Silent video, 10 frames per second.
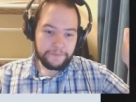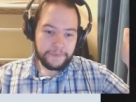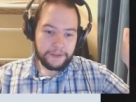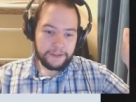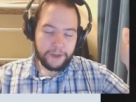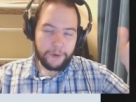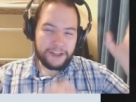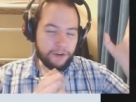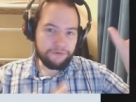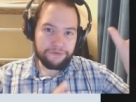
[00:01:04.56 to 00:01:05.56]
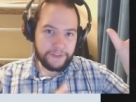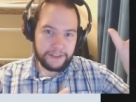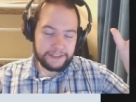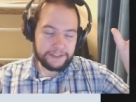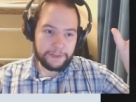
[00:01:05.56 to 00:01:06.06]
so I don't think this
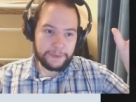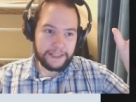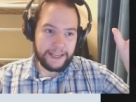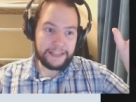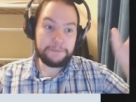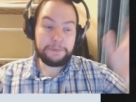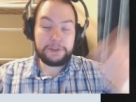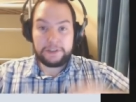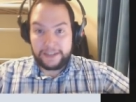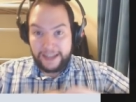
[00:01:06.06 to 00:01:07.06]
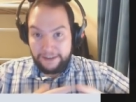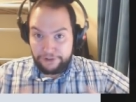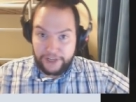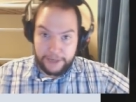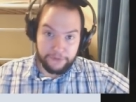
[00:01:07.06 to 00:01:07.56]
is going to be the case because an average
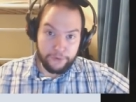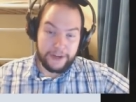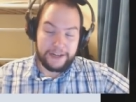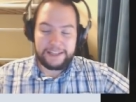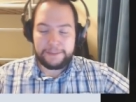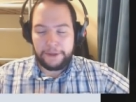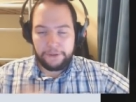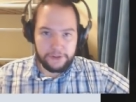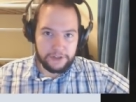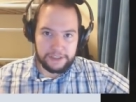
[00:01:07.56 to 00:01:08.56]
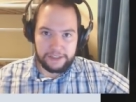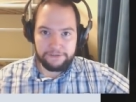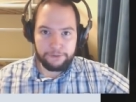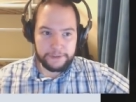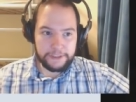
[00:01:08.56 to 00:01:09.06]
game of Gwent has about 13,
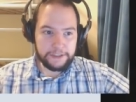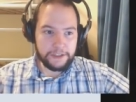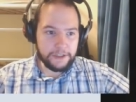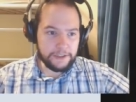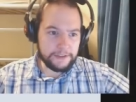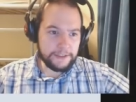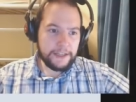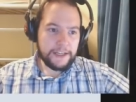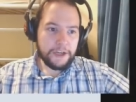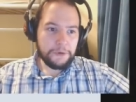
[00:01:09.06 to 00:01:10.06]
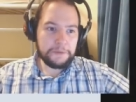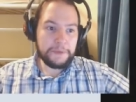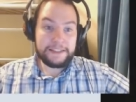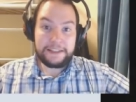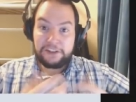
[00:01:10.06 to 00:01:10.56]
14 turns, which
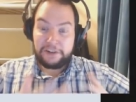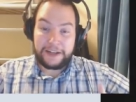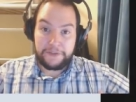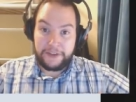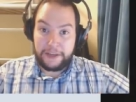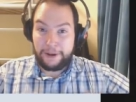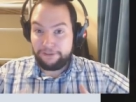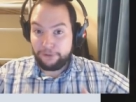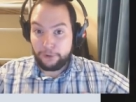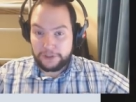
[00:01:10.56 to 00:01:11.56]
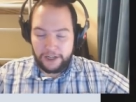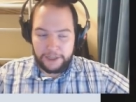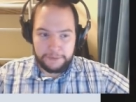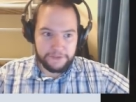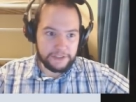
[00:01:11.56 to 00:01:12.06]
means it's going to activate about four
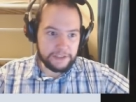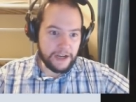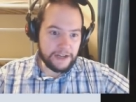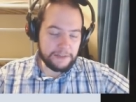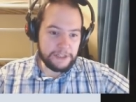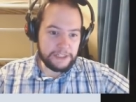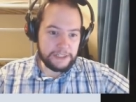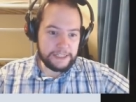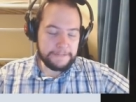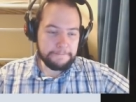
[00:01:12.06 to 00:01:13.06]
times if discarded immediately.